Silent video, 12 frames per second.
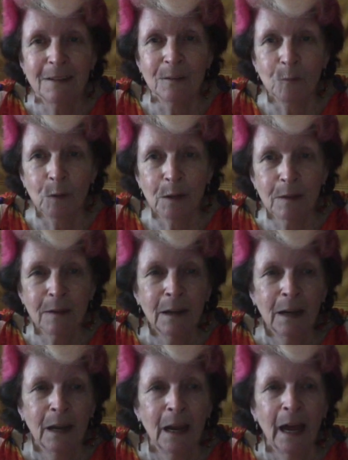in width,
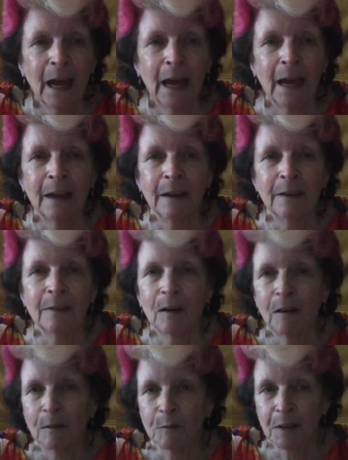and the
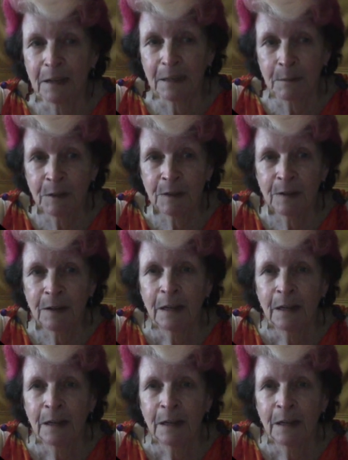height was unlimited.